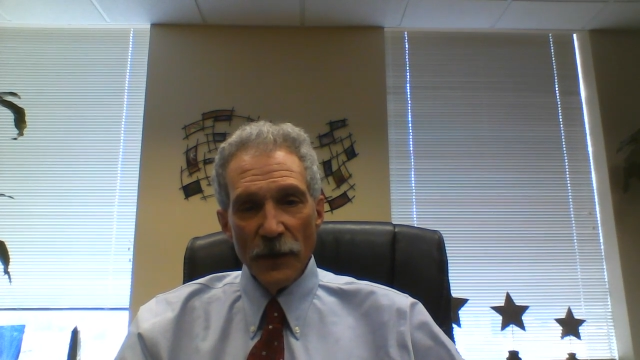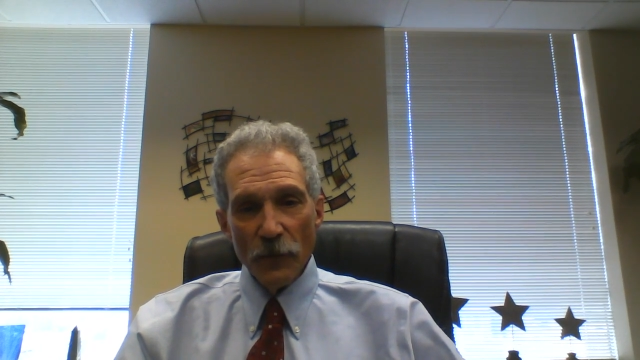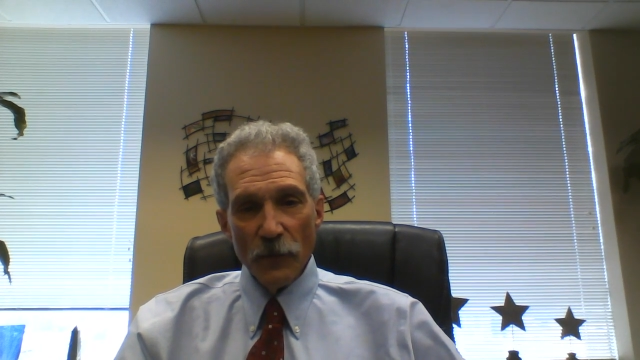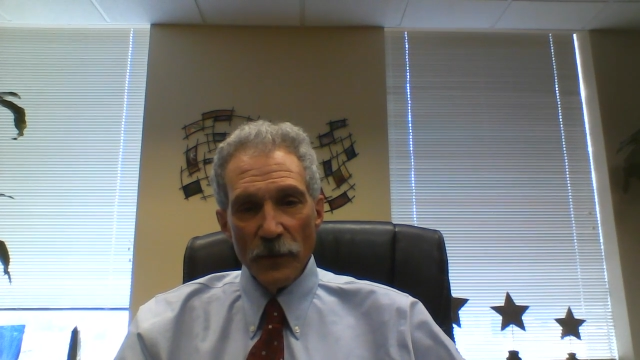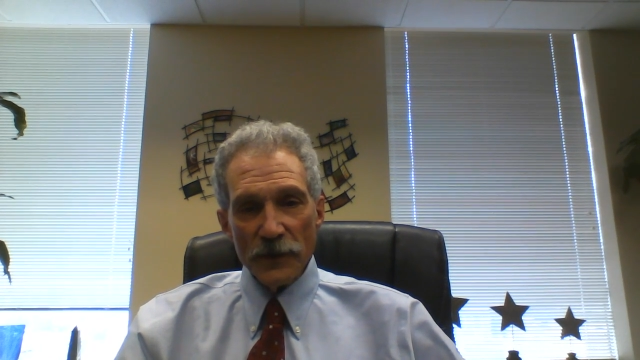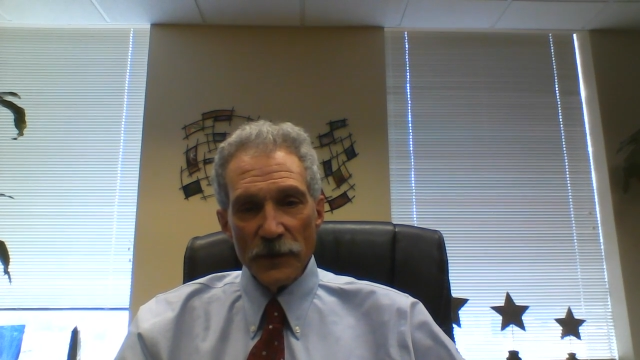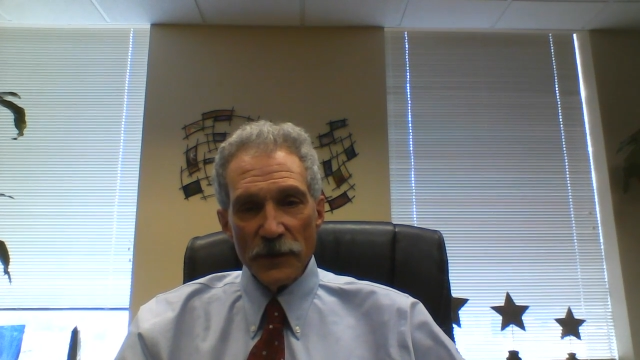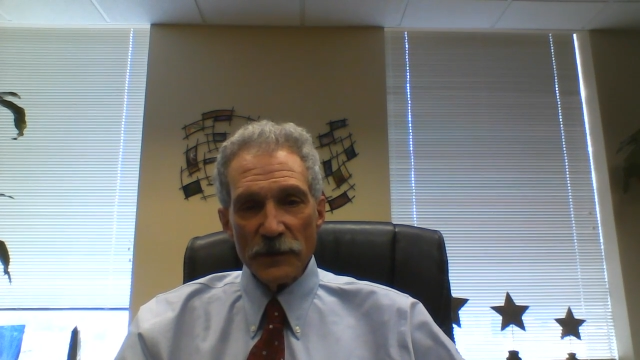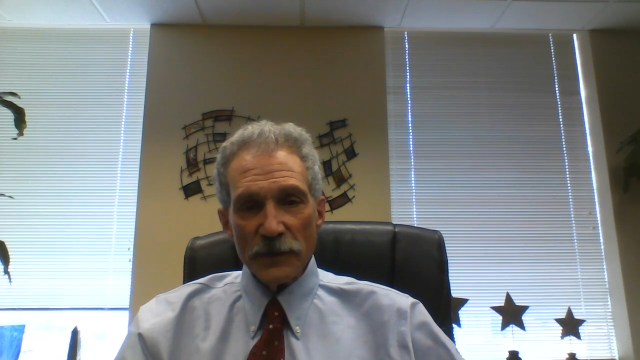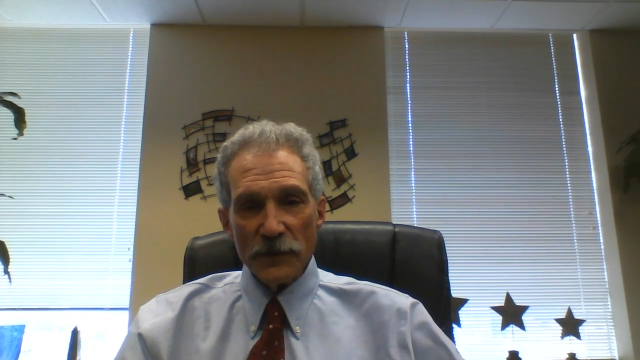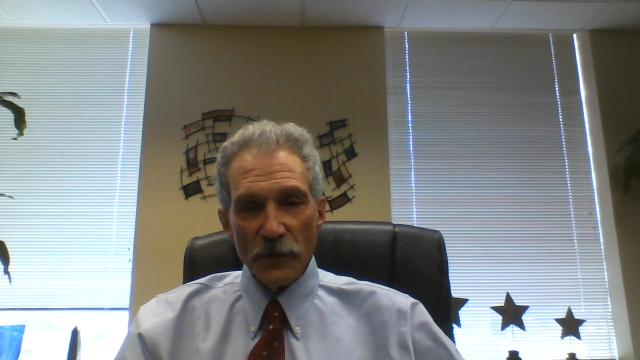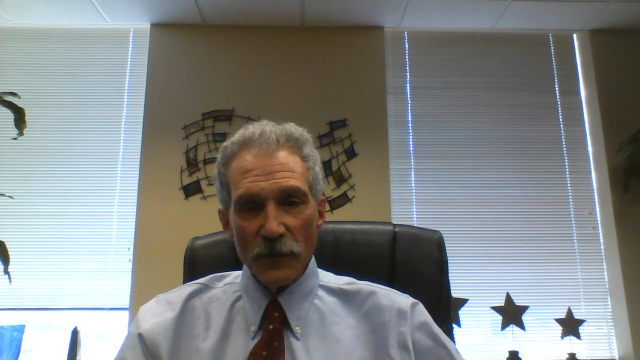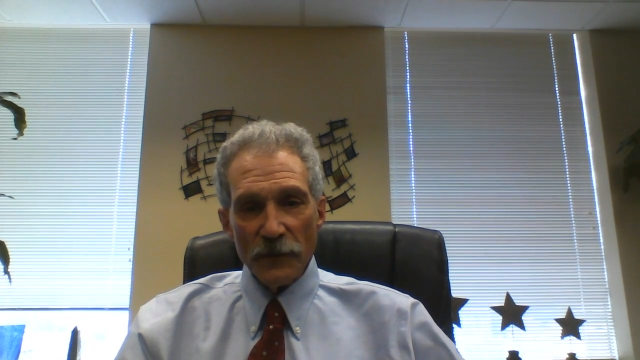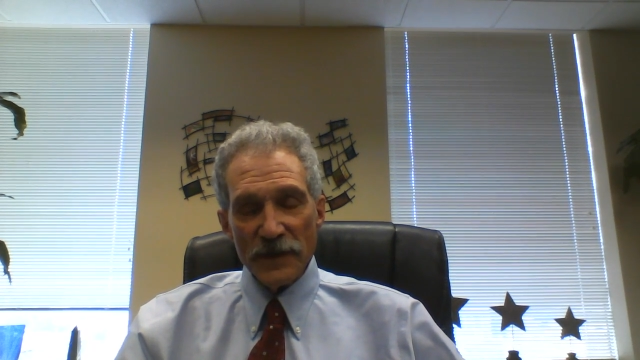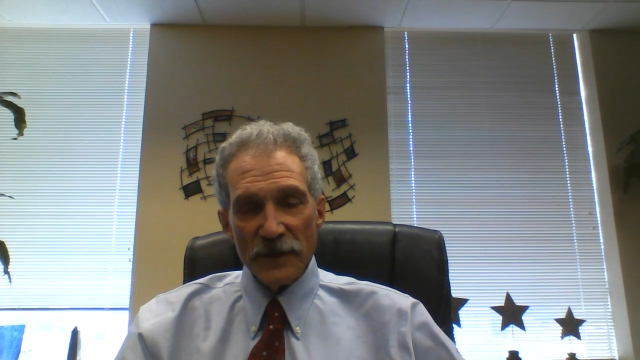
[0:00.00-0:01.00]
which is
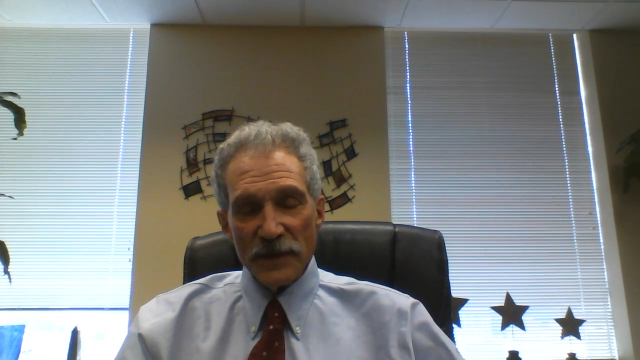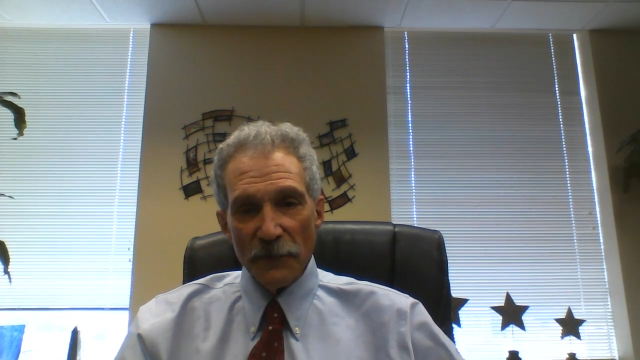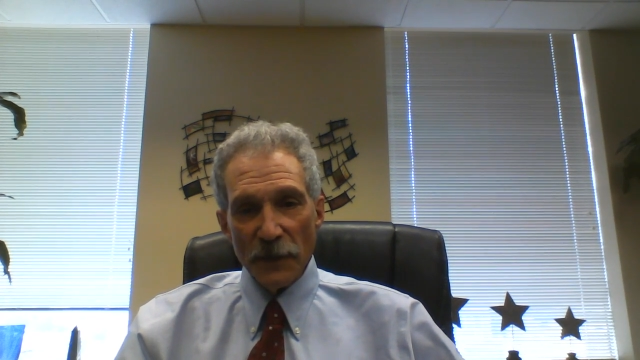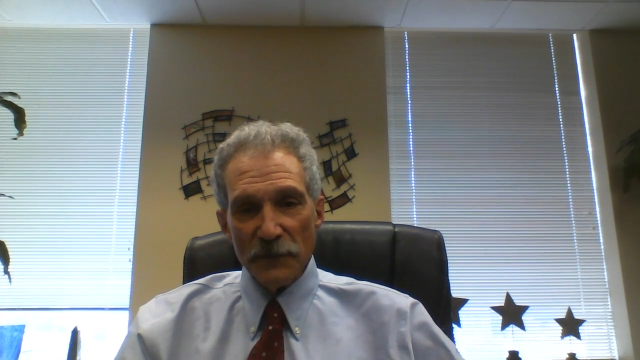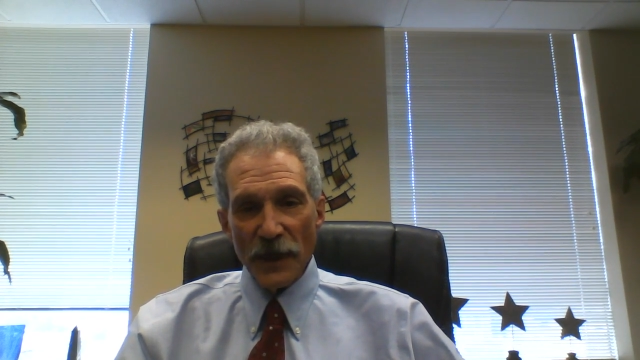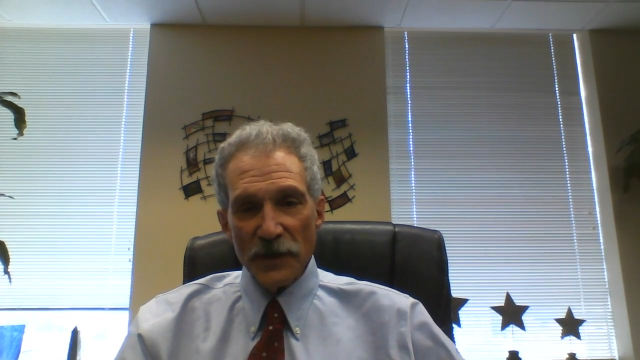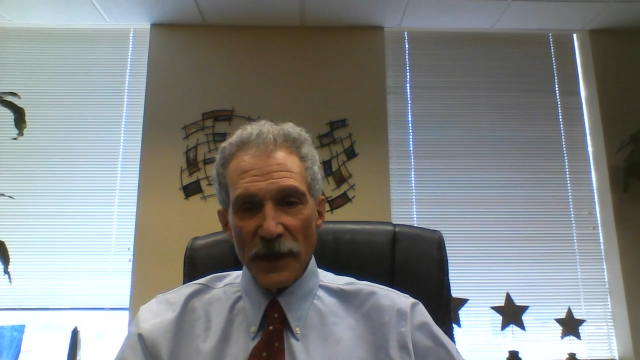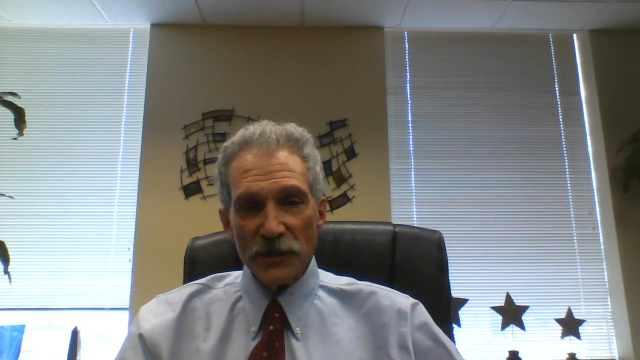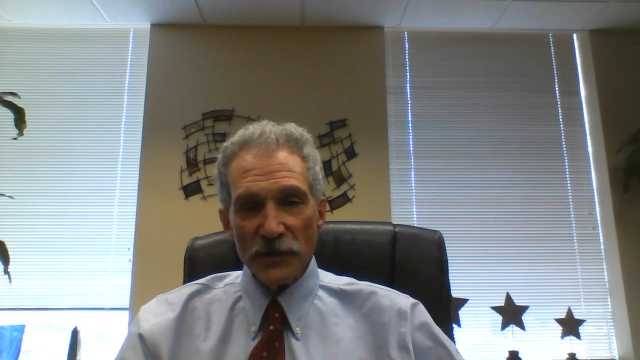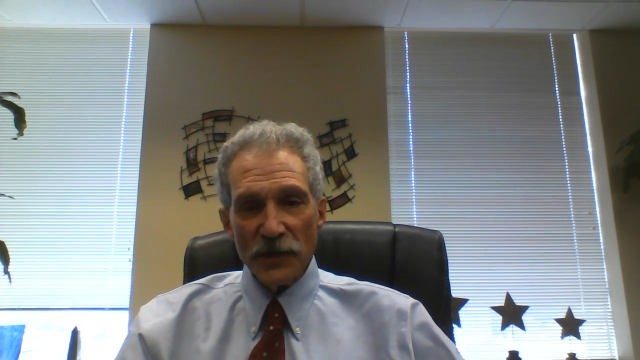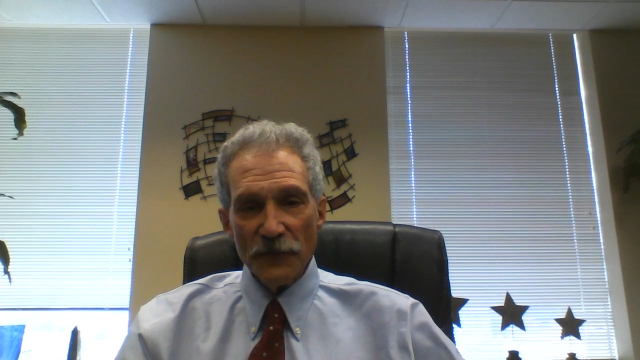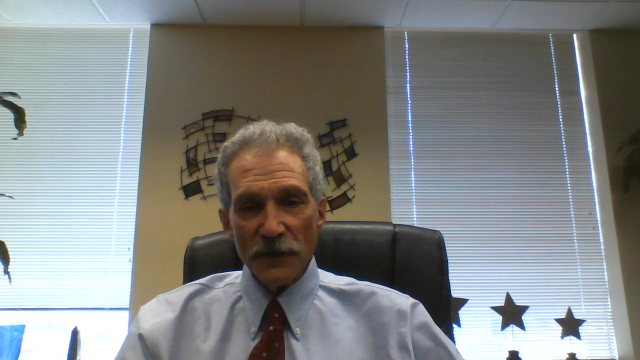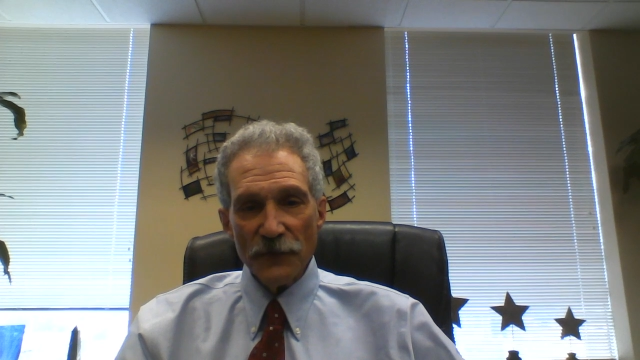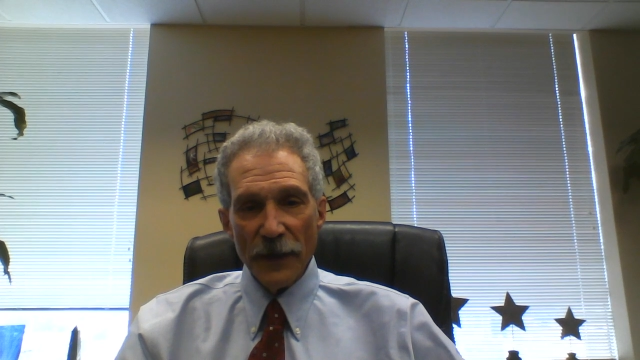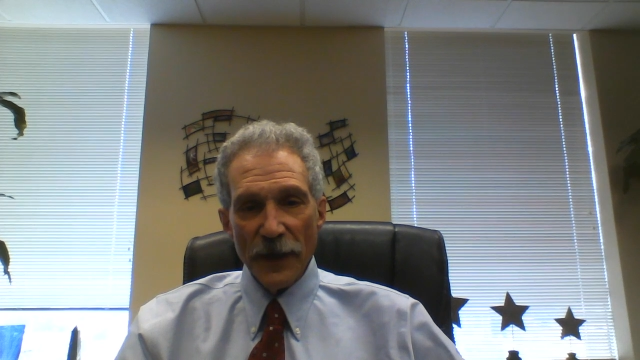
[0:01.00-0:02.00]
sort of a subsection of
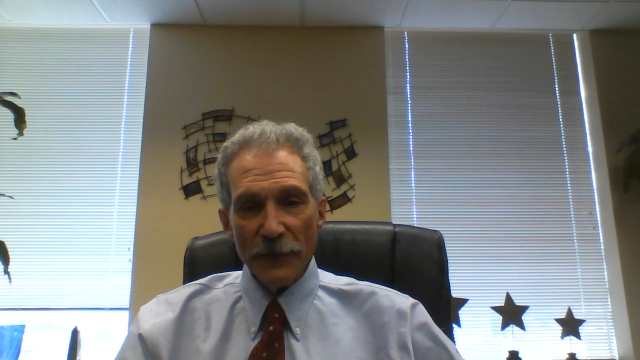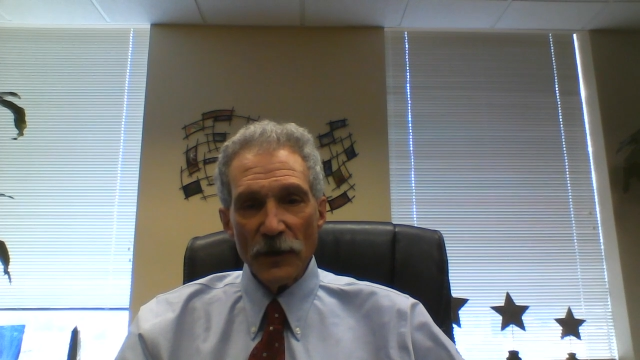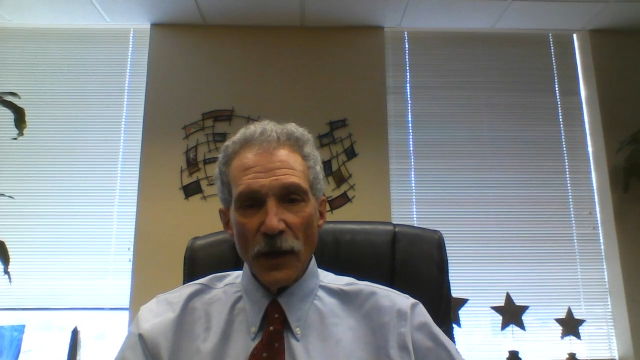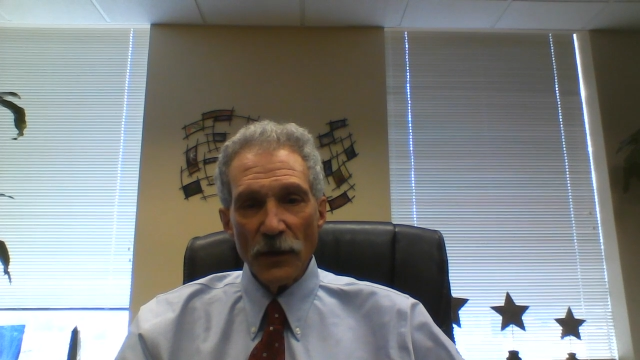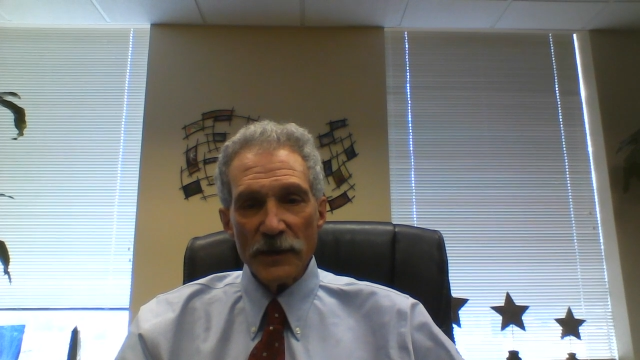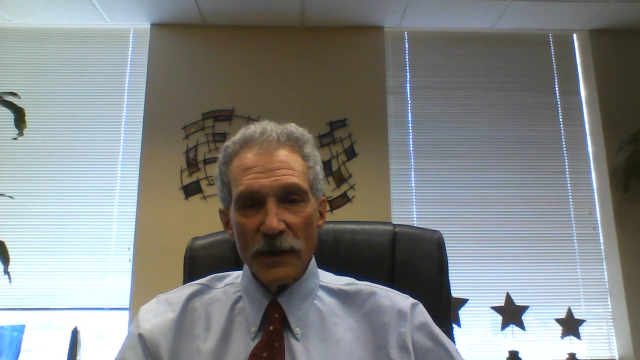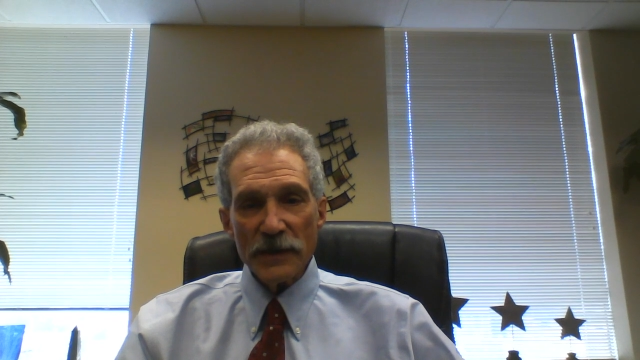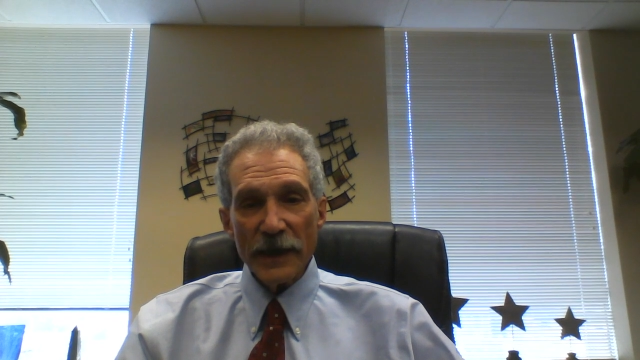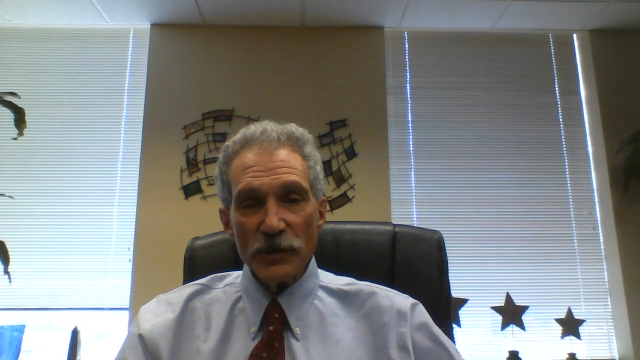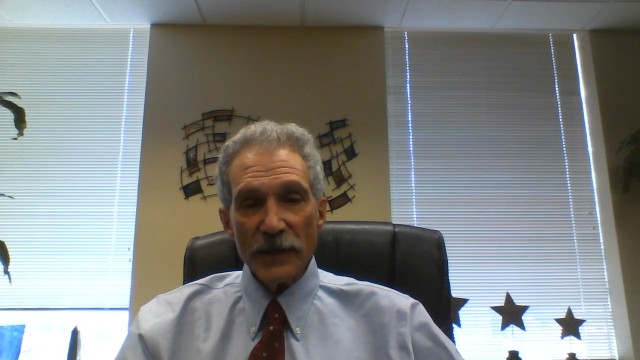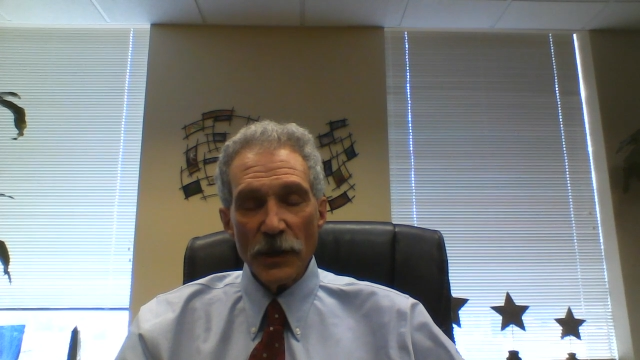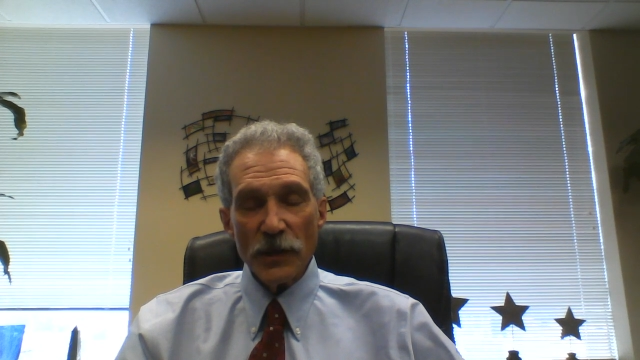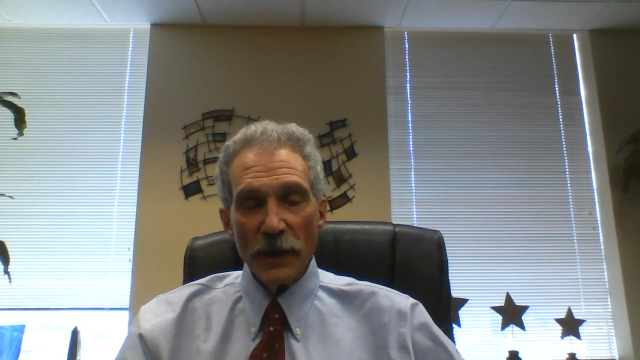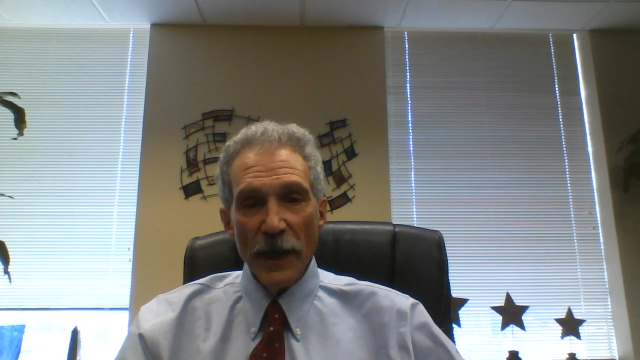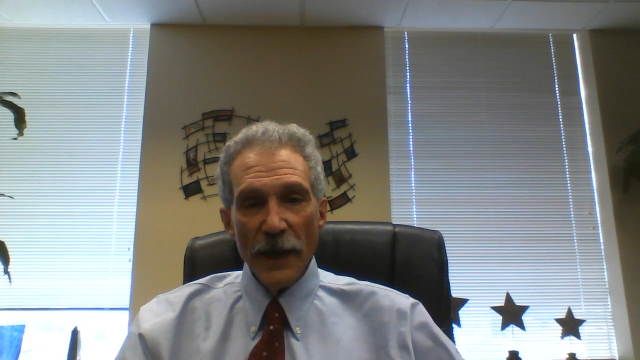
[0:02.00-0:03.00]
the family law
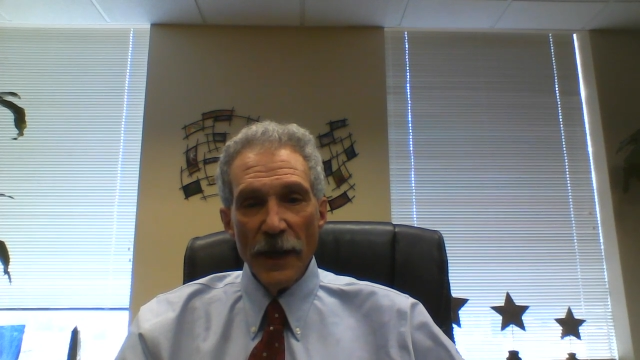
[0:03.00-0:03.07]
section,